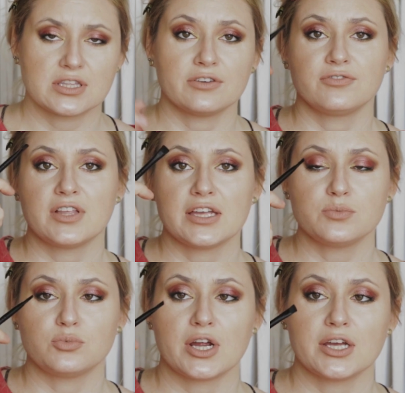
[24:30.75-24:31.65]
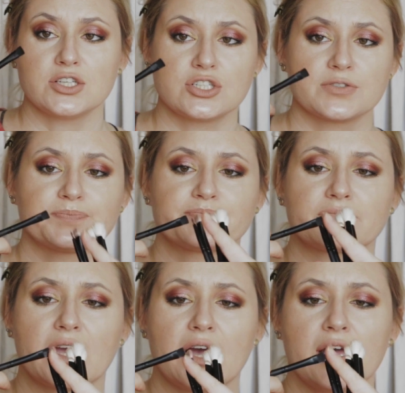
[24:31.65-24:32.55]
The flat brush,
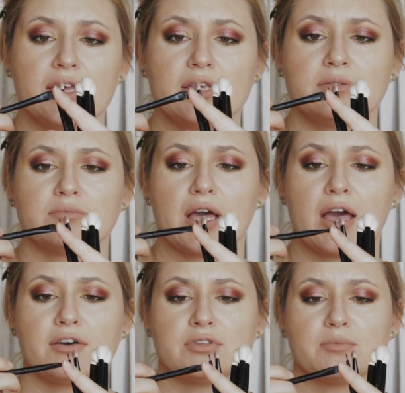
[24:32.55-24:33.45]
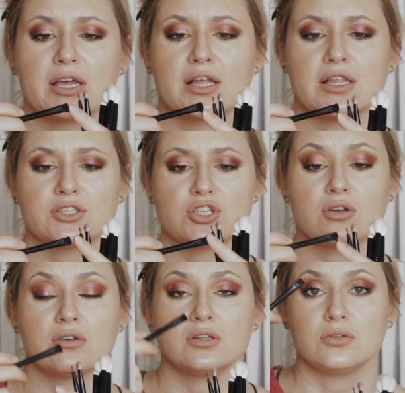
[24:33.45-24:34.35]
I have in my
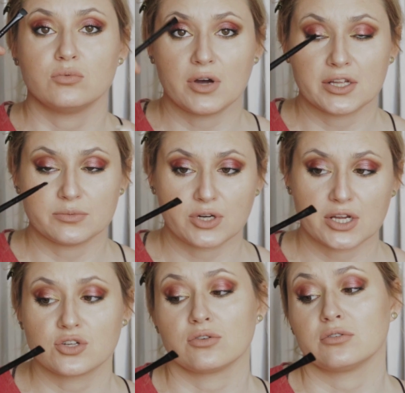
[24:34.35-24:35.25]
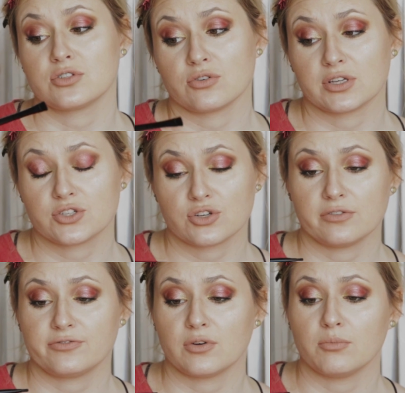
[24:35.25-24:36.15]
collection only one brush, also
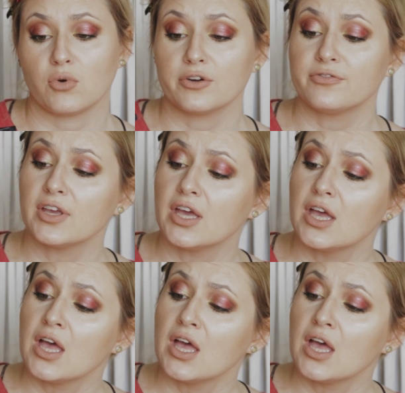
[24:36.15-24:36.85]
actually from Morphe,